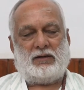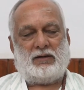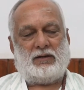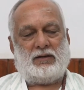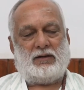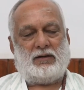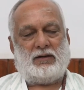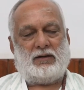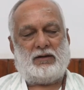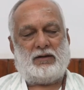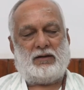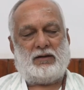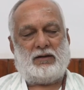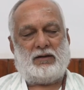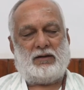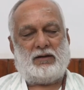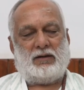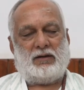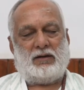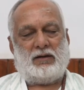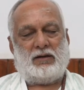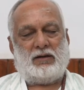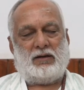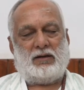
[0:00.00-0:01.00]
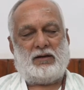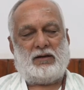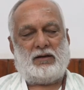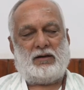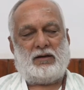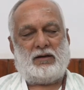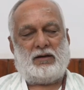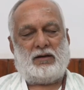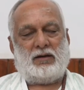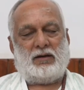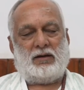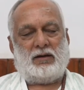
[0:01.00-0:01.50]

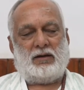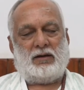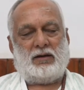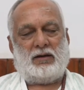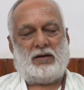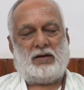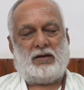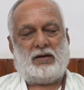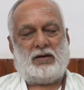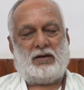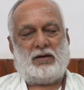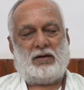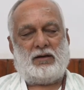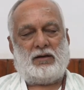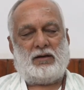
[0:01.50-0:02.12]
[no speech]